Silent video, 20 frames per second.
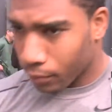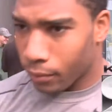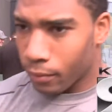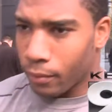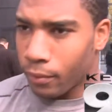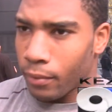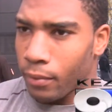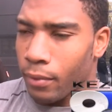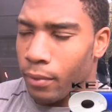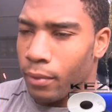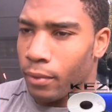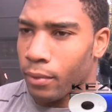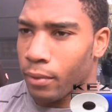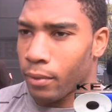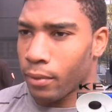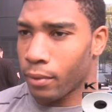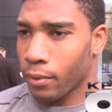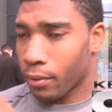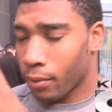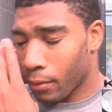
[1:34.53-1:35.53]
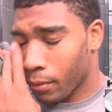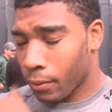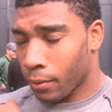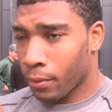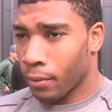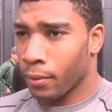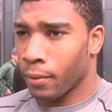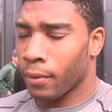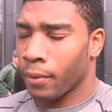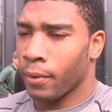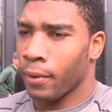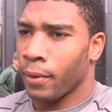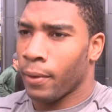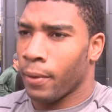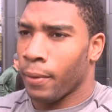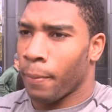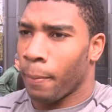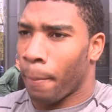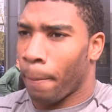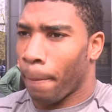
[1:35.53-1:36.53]
know, garbage time. Did they do anything in
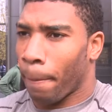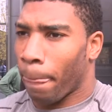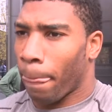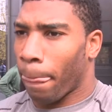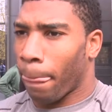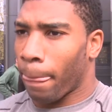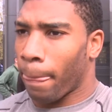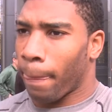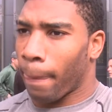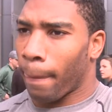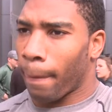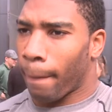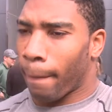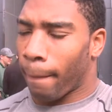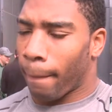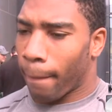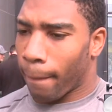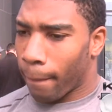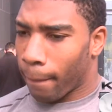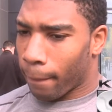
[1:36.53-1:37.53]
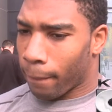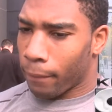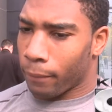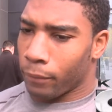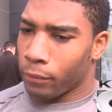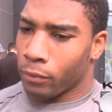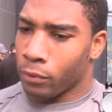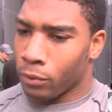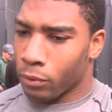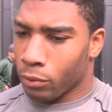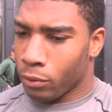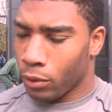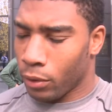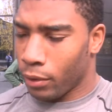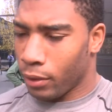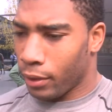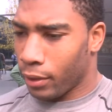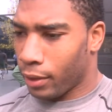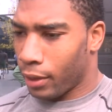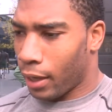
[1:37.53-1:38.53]
particular that you noticed on film?
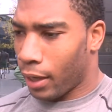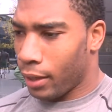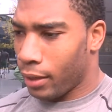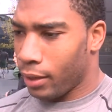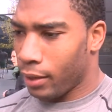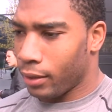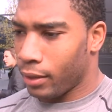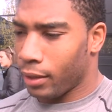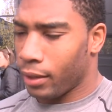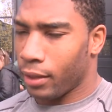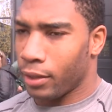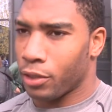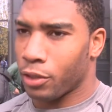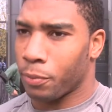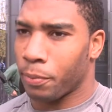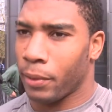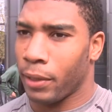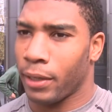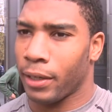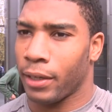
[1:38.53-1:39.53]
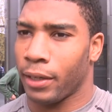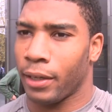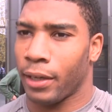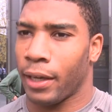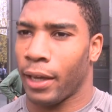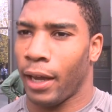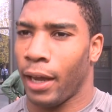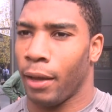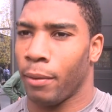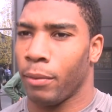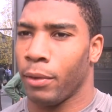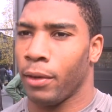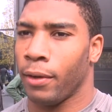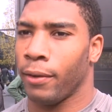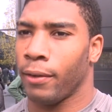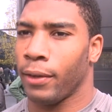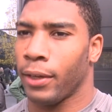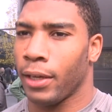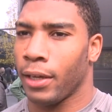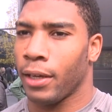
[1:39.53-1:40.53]
Well, I think that they just played a good game. You
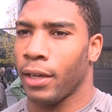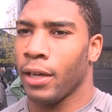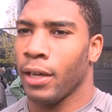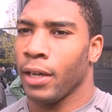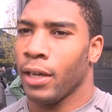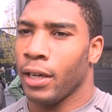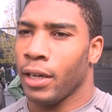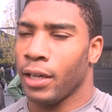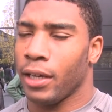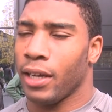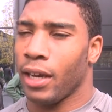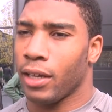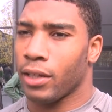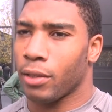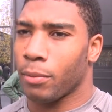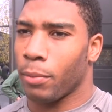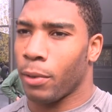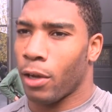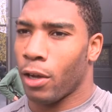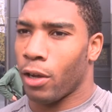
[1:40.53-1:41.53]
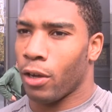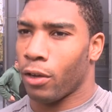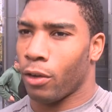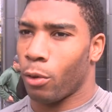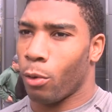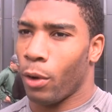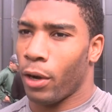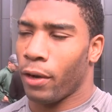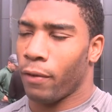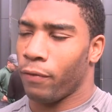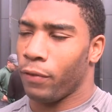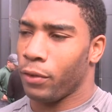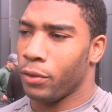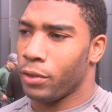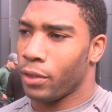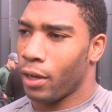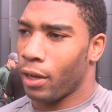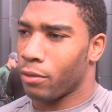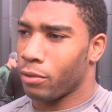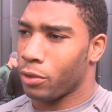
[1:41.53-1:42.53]
know, he, he got the ball quite a few
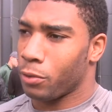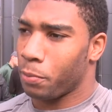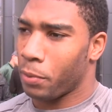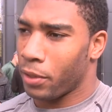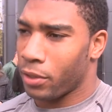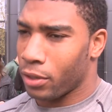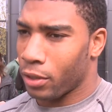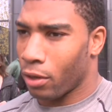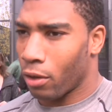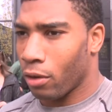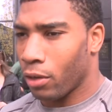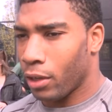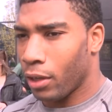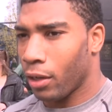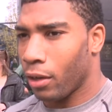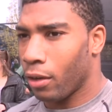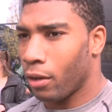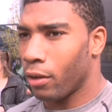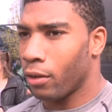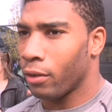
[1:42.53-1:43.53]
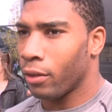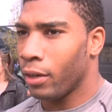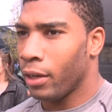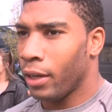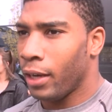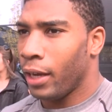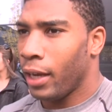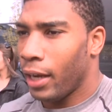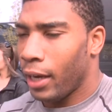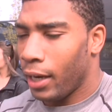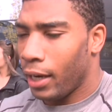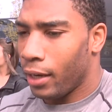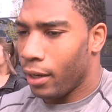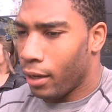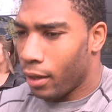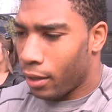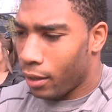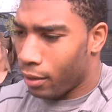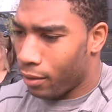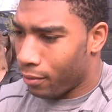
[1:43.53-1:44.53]
times, especially early on. And,
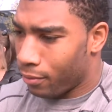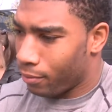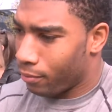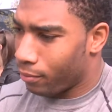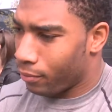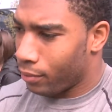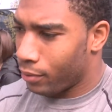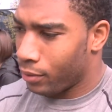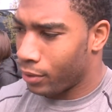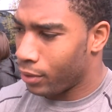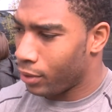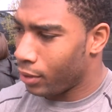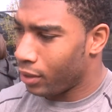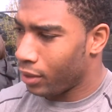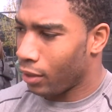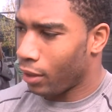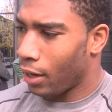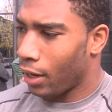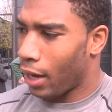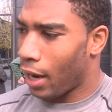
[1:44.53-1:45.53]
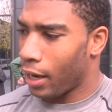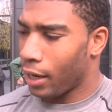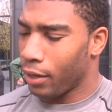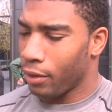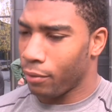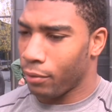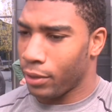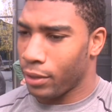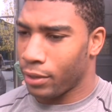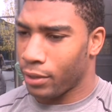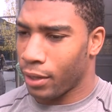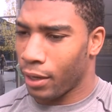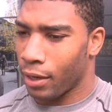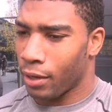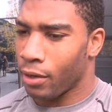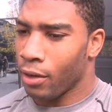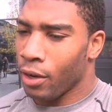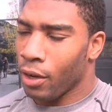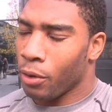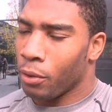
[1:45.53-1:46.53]
um, you know, I, I can't really
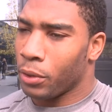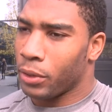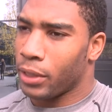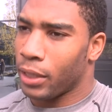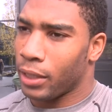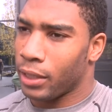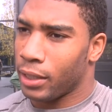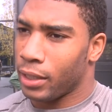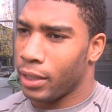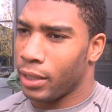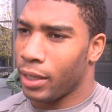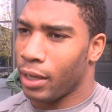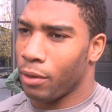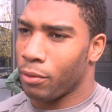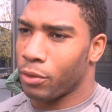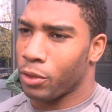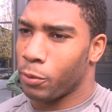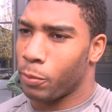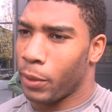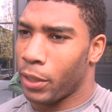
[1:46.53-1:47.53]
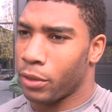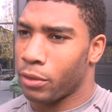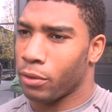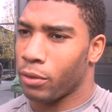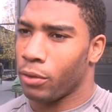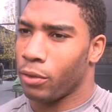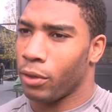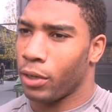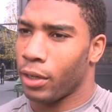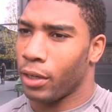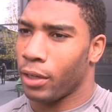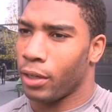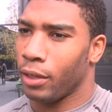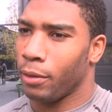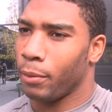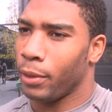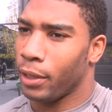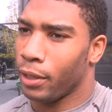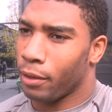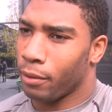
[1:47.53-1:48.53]
say what they did that was special in order to
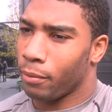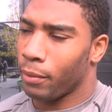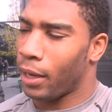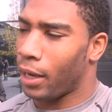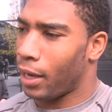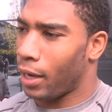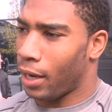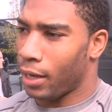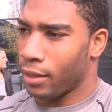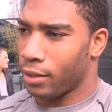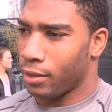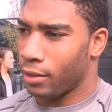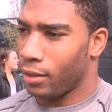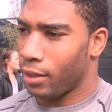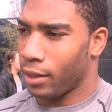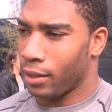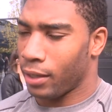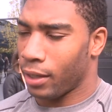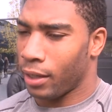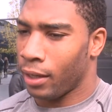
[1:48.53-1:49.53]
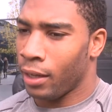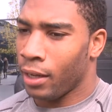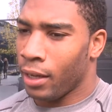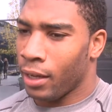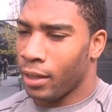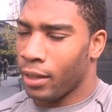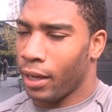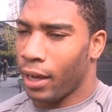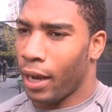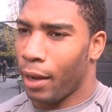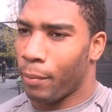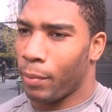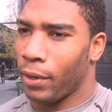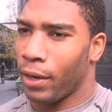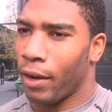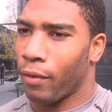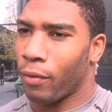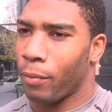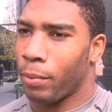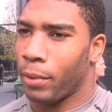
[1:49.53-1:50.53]
limit him. I, I just think that they happened
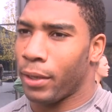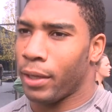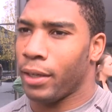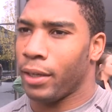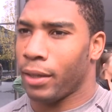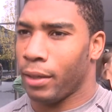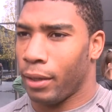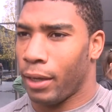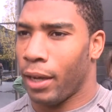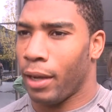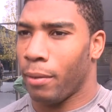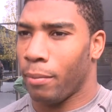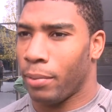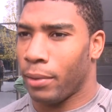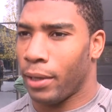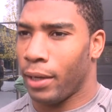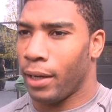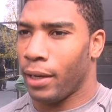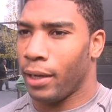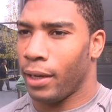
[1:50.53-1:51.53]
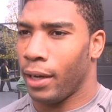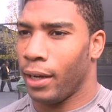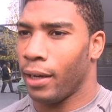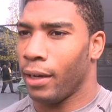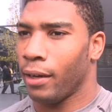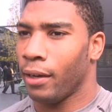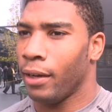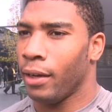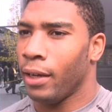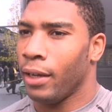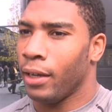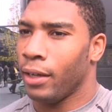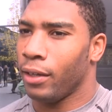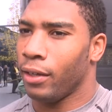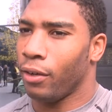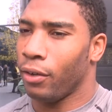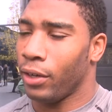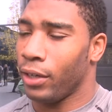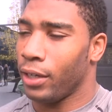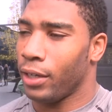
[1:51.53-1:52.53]
to have a pretty good game plan. And, you
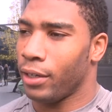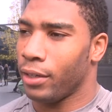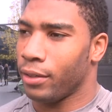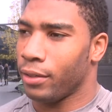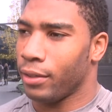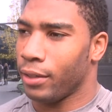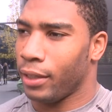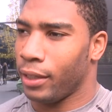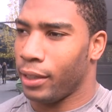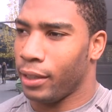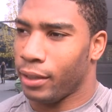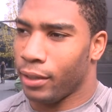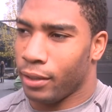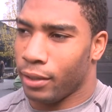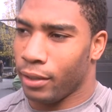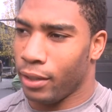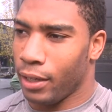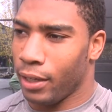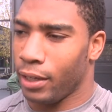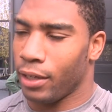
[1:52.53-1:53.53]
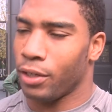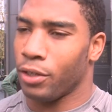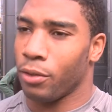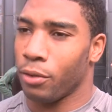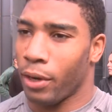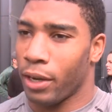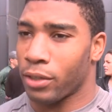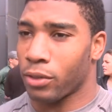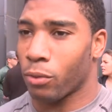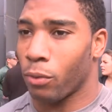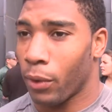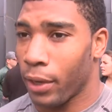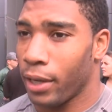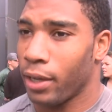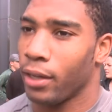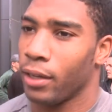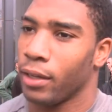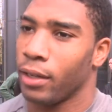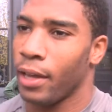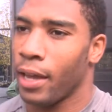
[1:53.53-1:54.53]
know, he didn't he didn't do as
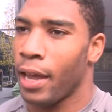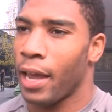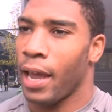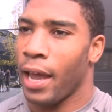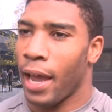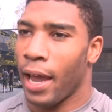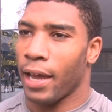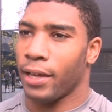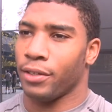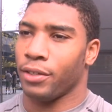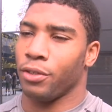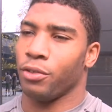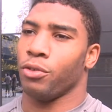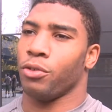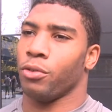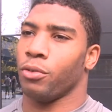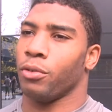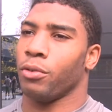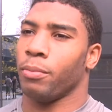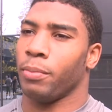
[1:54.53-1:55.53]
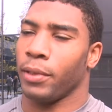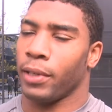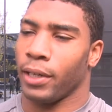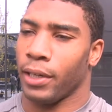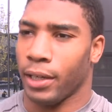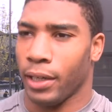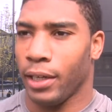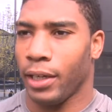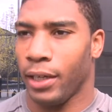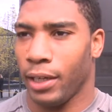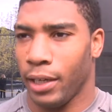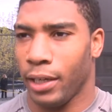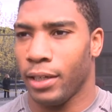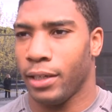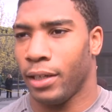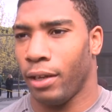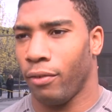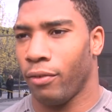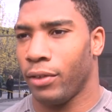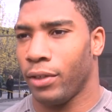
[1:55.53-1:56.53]
well as usual, but he, he
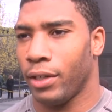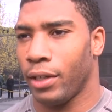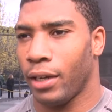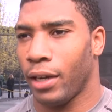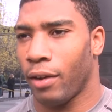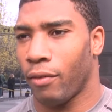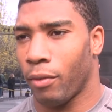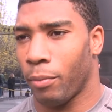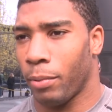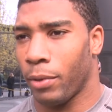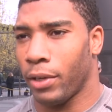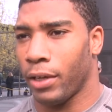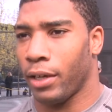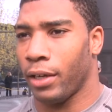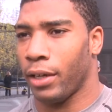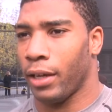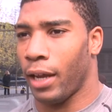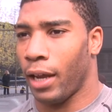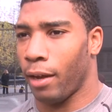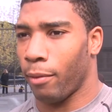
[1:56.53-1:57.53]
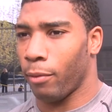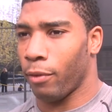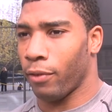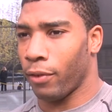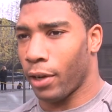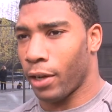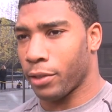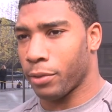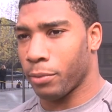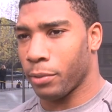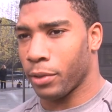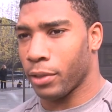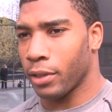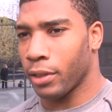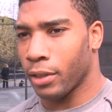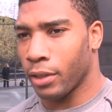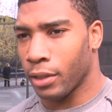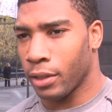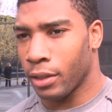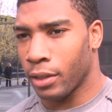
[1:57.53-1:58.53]
definitely did have a pretty good game, if you ask me.
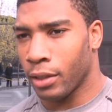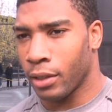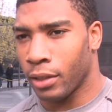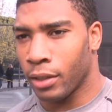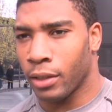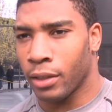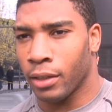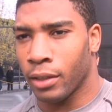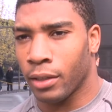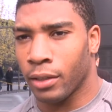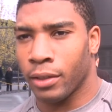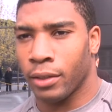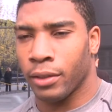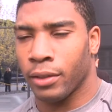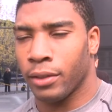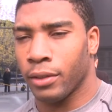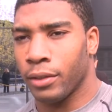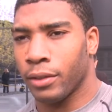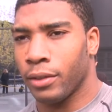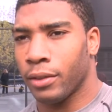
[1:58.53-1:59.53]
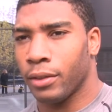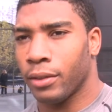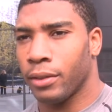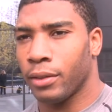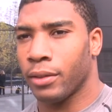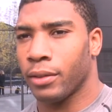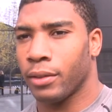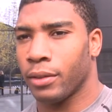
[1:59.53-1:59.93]
Going back to, to, to